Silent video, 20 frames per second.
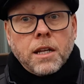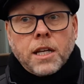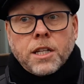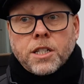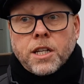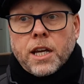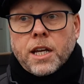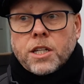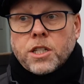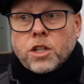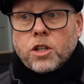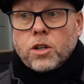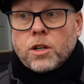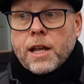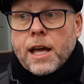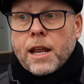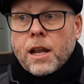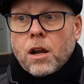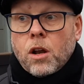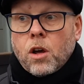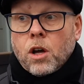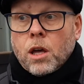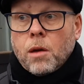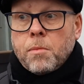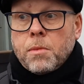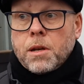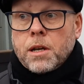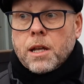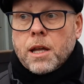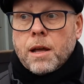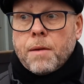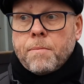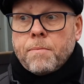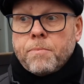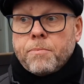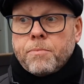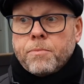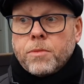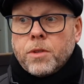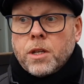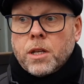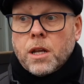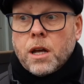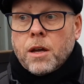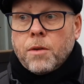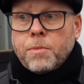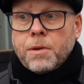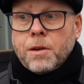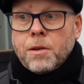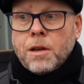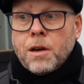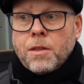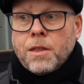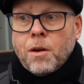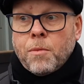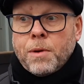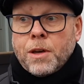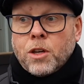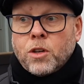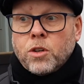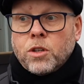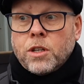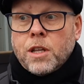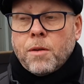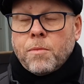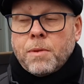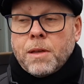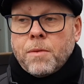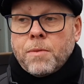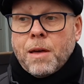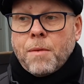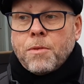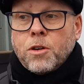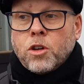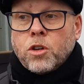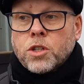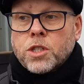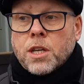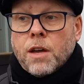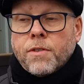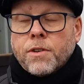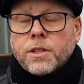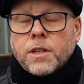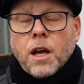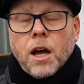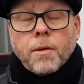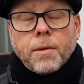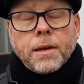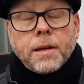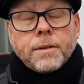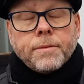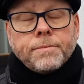he's a good lad, I like him, and that'll be good stuff at Derby.